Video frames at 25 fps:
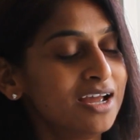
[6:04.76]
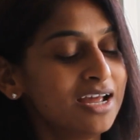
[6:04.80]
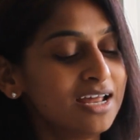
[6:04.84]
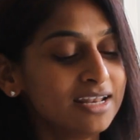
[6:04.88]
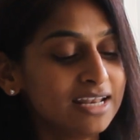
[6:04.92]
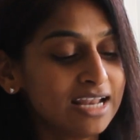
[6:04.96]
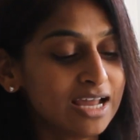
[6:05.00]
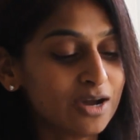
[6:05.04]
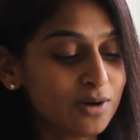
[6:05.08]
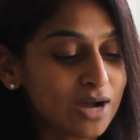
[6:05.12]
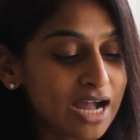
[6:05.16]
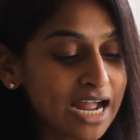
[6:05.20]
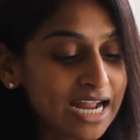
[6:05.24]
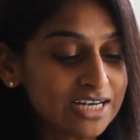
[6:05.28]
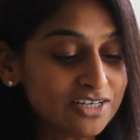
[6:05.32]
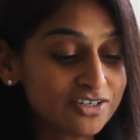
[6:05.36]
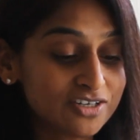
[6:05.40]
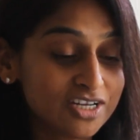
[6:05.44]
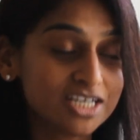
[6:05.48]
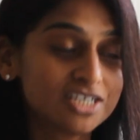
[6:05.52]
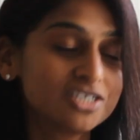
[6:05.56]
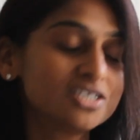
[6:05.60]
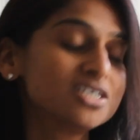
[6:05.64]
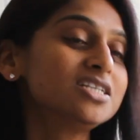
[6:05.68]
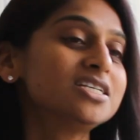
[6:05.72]
Now
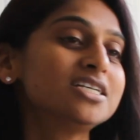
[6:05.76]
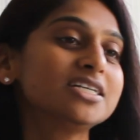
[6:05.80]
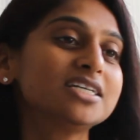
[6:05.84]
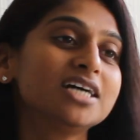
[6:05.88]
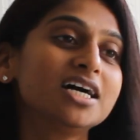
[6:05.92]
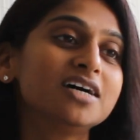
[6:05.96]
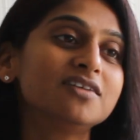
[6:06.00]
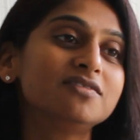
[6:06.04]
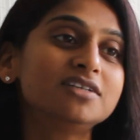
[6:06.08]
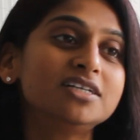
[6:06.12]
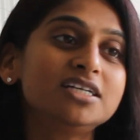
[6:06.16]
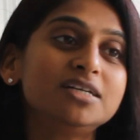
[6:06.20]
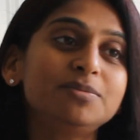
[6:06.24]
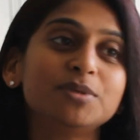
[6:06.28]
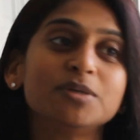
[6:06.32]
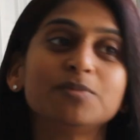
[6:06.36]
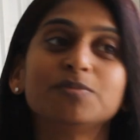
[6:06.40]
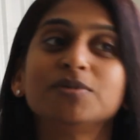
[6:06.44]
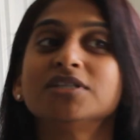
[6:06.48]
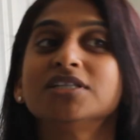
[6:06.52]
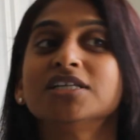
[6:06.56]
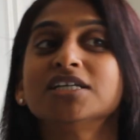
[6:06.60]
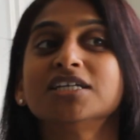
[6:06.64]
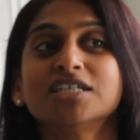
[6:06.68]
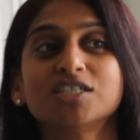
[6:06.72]
hydrational recovery,
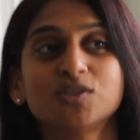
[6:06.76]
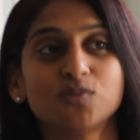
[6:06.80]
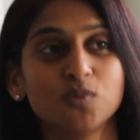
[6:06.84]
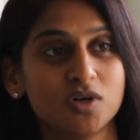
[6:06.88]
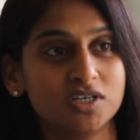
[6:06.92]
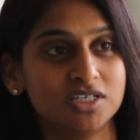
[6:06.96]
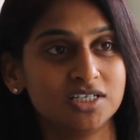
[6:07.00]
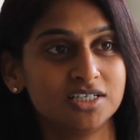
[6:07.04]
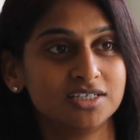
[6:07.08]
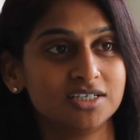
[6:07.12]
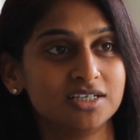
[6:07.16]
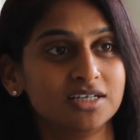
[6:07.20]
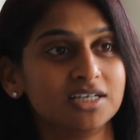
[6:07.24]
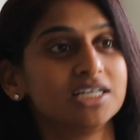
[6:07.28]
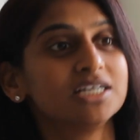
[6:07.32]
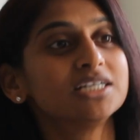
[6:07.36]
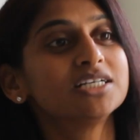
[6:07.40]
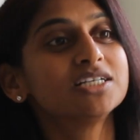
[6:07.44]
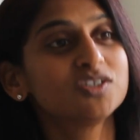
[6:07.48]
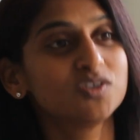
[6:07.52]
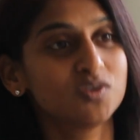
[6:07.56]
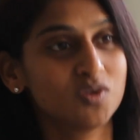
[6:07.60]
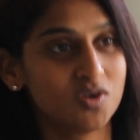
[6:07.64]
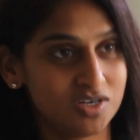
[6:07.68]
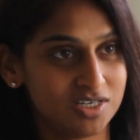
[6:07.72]
people think it's water. It
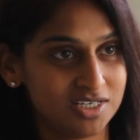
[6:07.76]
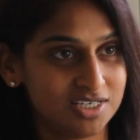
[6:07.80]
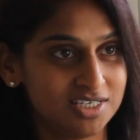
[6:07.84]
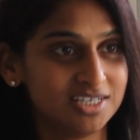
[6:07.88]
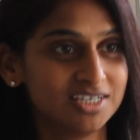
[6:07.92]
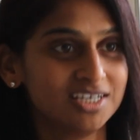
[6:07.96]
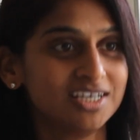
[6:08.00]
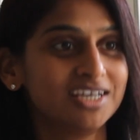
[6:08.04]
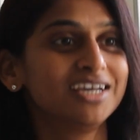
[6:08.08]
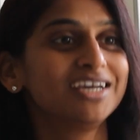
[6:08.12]
is not.